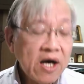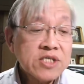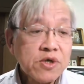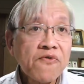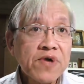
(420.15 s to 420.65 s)

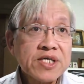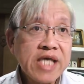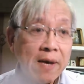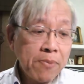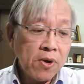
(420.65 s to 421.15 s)
So for
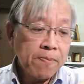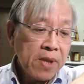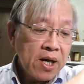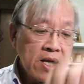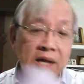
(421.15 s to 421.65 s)
example,
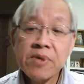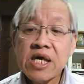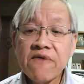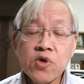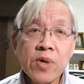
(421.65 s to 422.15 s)
let me
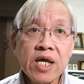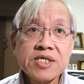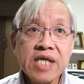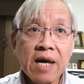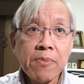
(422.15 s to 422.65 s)
give you an
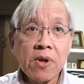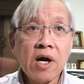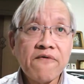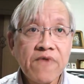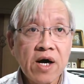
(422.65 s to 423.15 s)
example
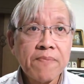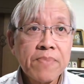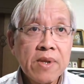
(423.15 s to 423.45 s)
of